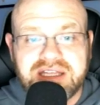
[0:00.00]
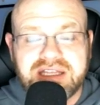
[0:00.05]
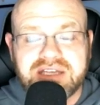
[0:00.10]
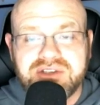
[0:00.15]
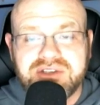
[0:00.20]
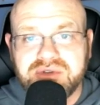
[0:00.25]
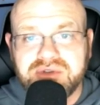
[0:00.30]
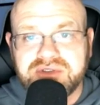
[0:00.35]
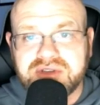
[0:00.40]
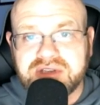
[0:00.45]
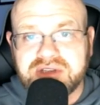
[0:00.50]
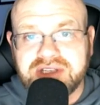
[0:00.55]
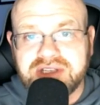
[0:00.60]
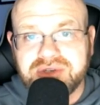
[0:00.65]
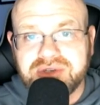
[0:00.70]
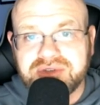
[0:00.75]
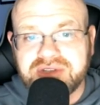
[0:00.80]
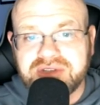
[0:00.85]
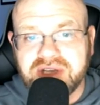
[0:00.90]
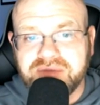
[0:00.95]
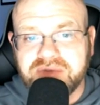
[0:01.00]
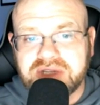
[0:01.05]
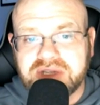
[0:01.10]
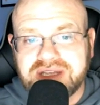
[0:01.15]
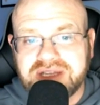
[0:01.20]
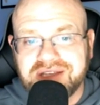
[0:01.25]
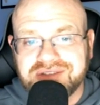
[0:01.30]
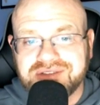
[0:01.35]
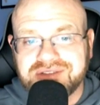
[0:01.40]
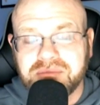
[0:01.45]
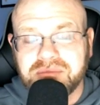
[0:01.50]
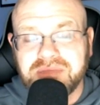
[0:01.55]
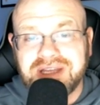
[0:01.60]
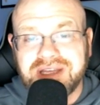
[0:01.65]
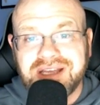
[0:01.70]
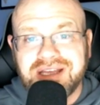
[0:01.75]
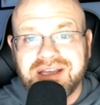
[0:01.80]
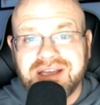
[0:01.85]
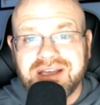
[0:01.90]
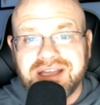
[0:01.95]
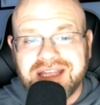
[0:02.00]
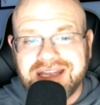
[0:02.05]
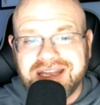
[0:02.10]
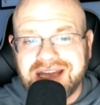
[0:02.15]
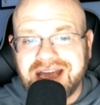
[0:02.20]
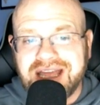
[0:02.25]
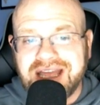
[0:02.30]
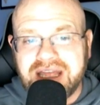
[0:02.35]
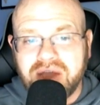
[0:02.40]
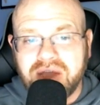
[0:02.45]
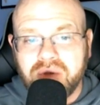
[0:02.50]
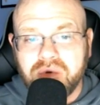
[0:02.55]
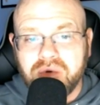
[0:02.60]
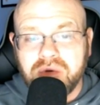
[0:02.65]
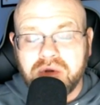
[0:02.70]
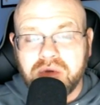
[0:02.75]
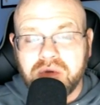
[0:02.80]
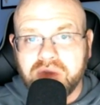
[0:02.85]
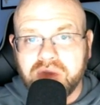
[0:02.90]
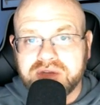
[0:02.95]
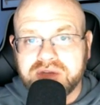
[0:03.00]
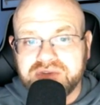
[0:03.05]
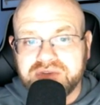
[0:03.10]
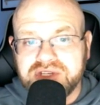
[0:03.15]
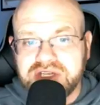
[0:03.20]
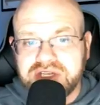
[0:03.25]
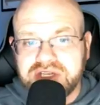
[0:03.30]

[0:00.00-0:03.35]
Get yourself a custom NIL West Virginia